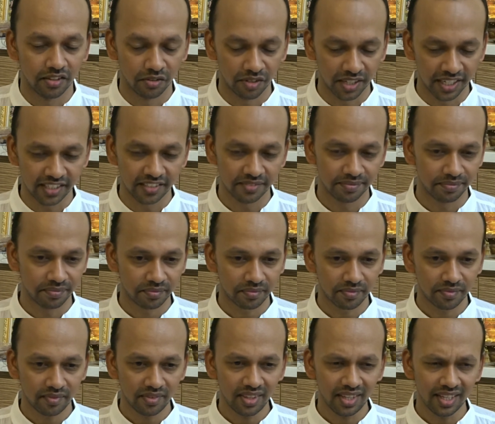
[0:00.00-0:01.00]
Right?
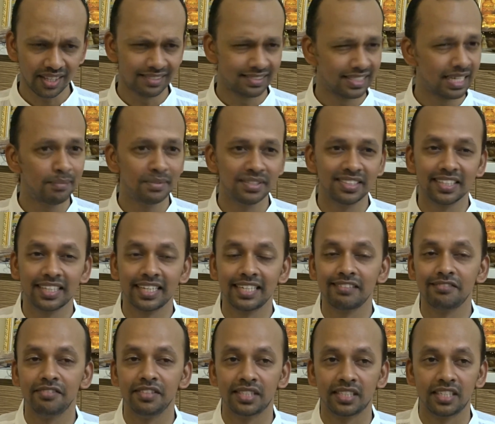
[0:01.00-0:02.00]
Same is the
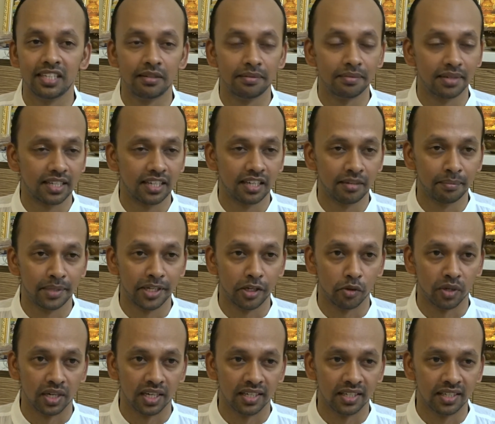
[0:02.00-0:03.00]
case with Karma
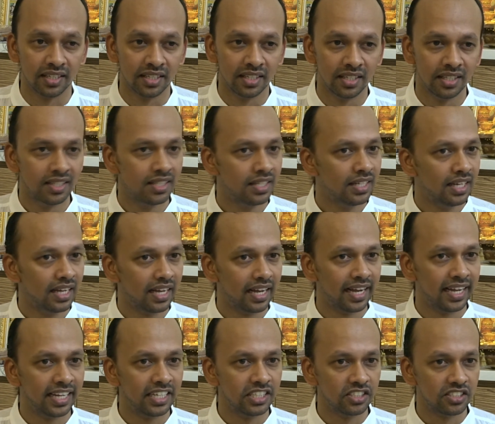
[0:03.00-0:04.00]
Yoga.
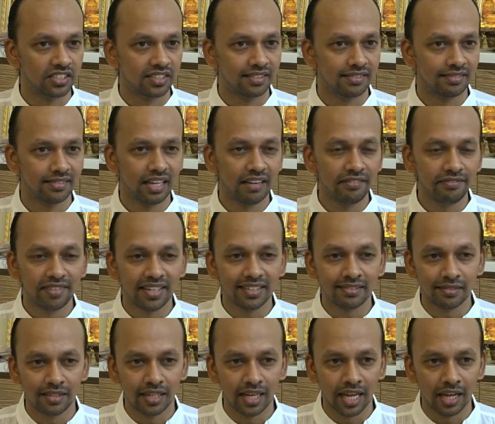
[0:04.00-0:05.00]
And
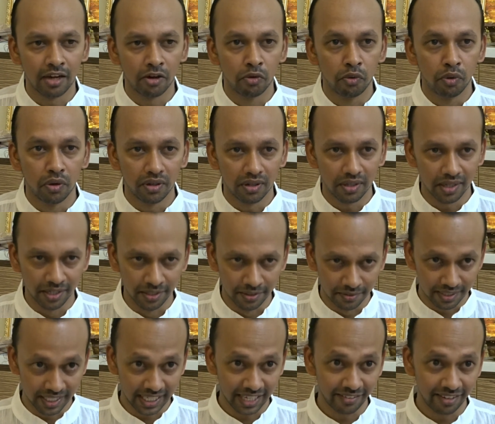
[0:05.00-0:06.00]
selfless love
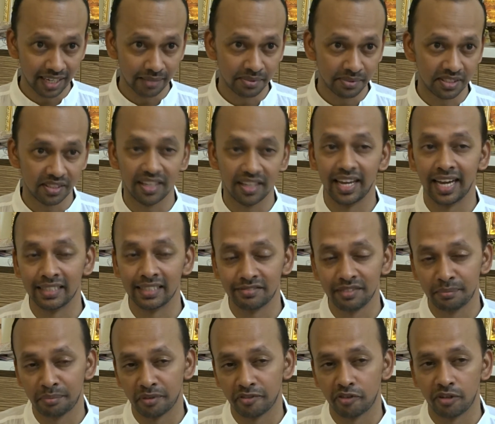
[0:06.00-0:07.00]
develops as
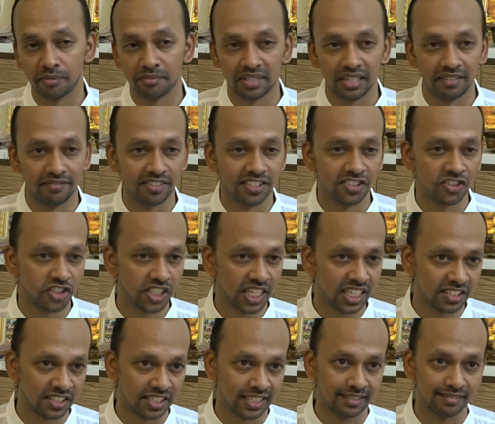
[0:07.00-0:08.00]
we perform selfless
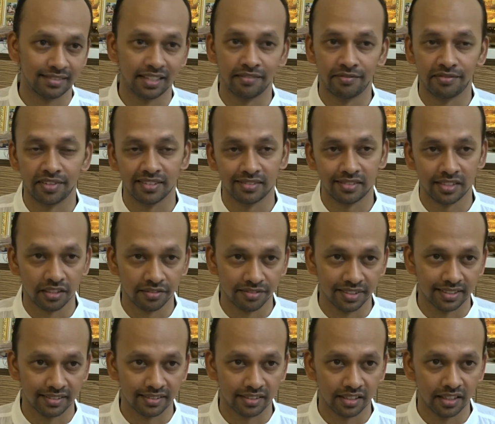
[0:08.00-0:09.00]
charity, selfless
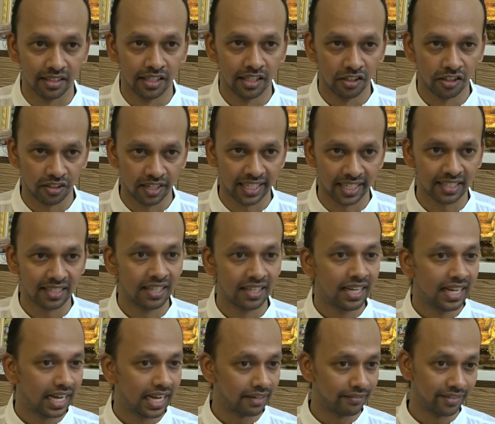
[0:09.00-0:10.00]
service. Right?
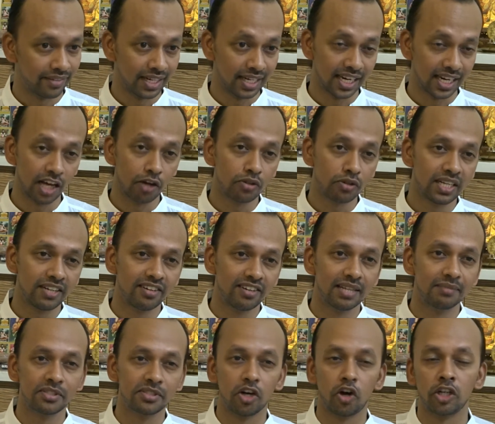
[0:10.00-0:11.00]
And when love
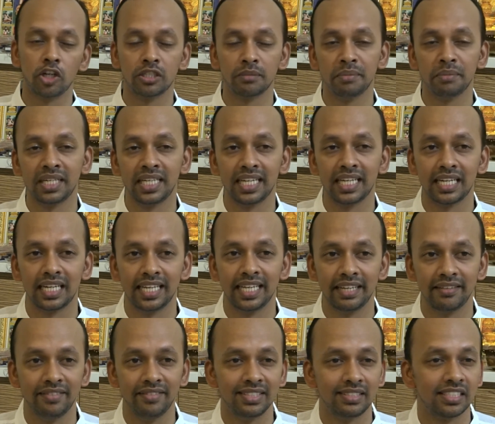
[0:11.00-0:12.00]
develops,
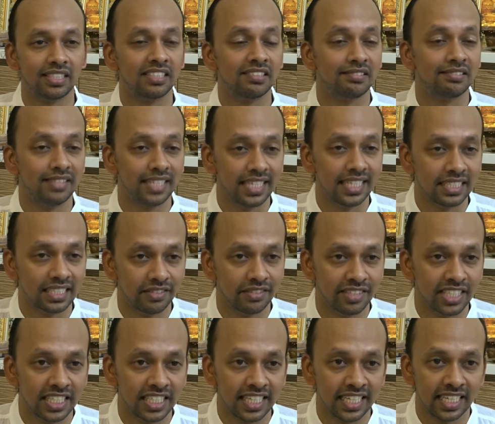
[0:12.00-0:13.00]
automatically we start seeing
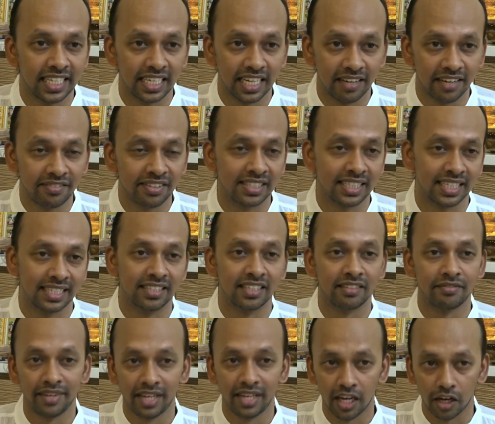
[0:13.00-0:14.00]
divinity in everything
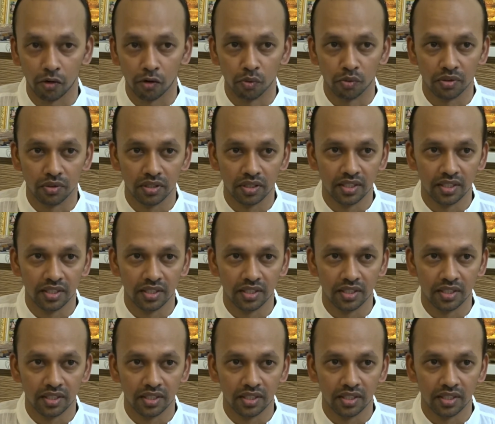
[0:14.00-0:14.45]
that we love.